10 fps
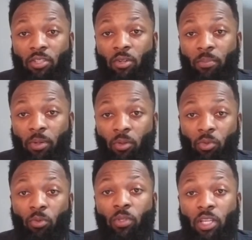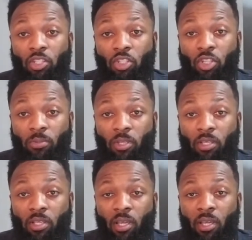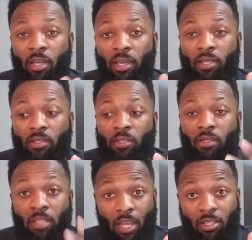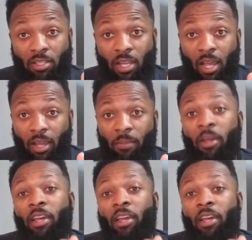or build new relationships is take the time,